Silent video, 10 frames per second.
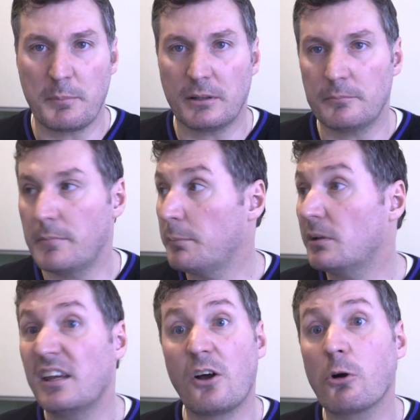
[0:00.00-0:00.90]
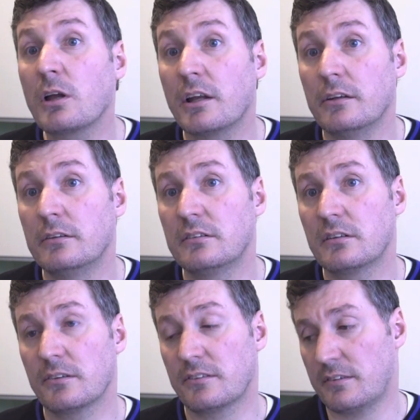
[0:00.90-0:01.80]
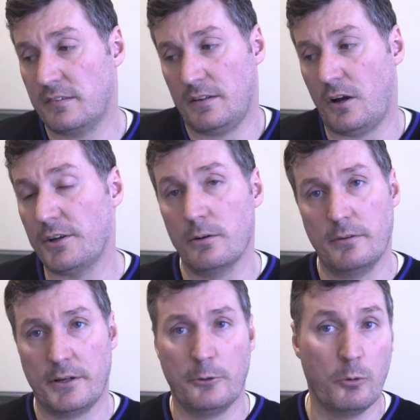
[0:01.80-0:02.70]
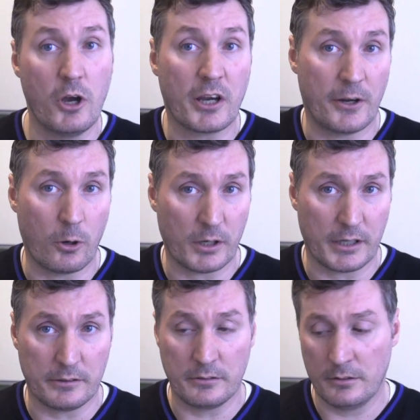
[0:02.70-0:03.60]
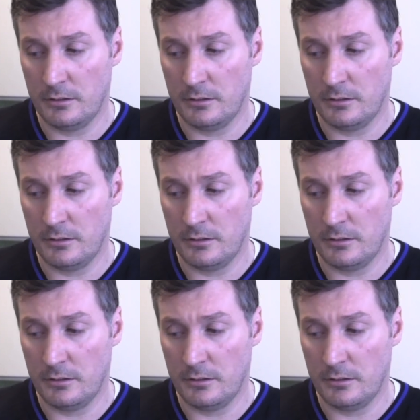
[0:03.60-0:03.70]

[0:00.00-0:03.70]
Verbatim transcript: Maybe it'll, maybe it'll hit Oregon because you know I don't I don't work in Oregon.